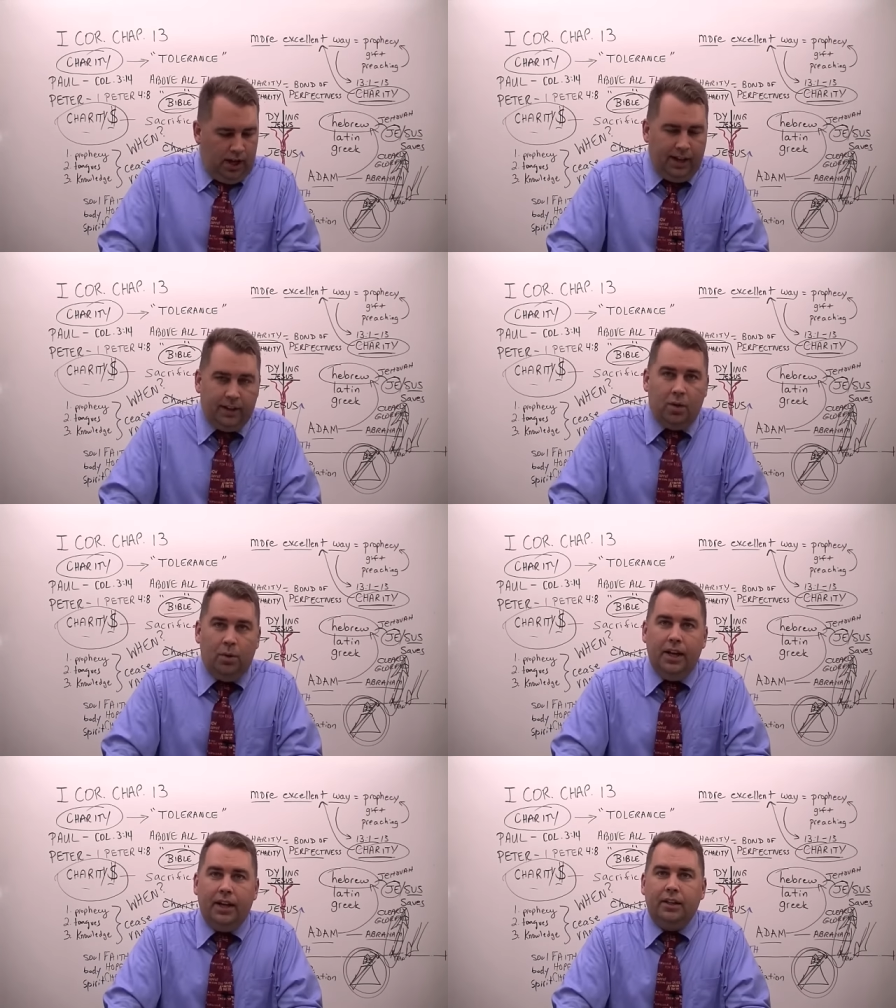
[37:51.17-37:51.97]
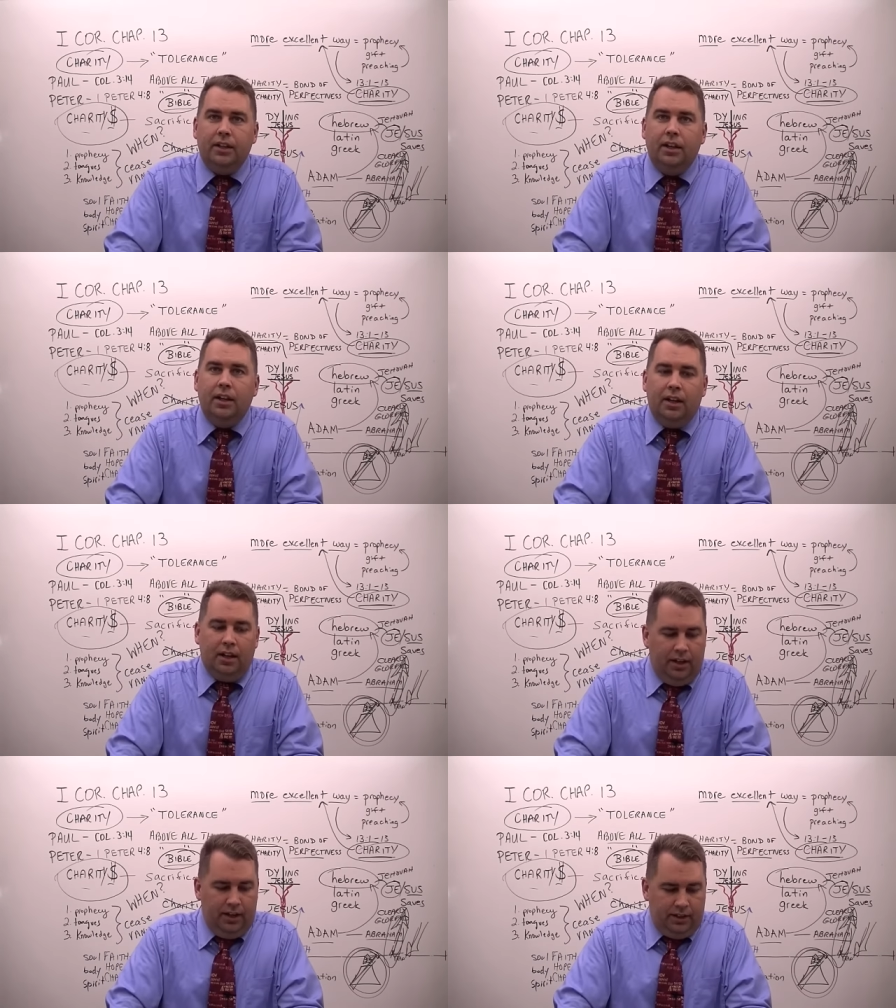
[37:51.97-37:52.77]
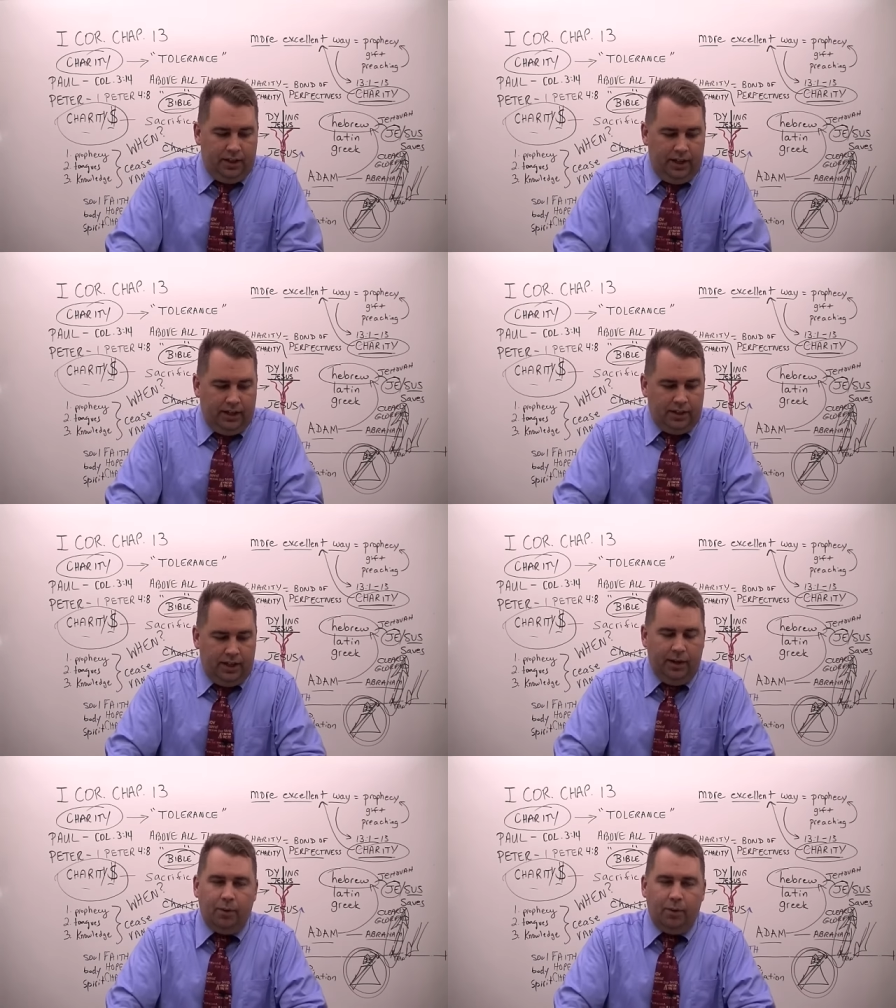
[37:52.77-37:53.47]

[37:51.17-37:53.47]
I had to quit it. He said they said